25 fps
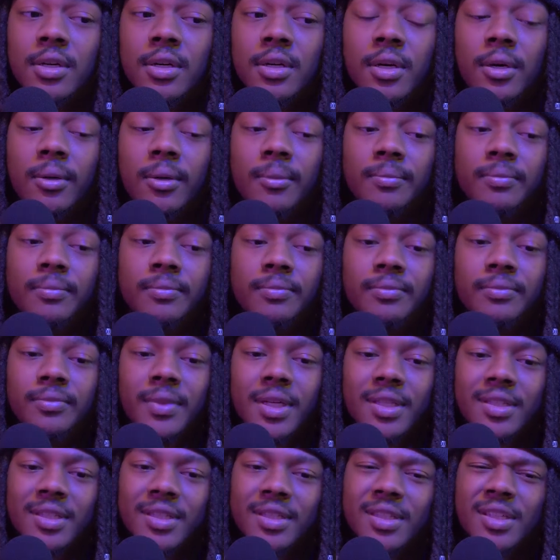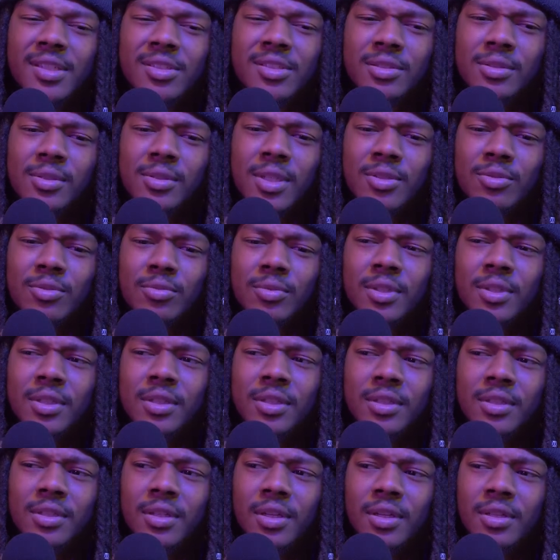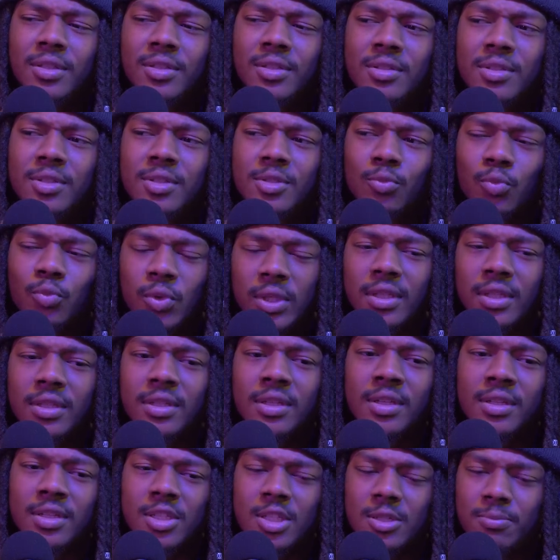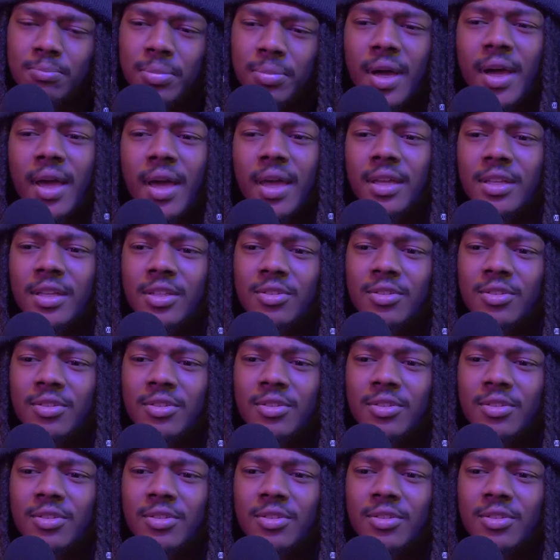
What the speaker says: I think that's really a sweet spot.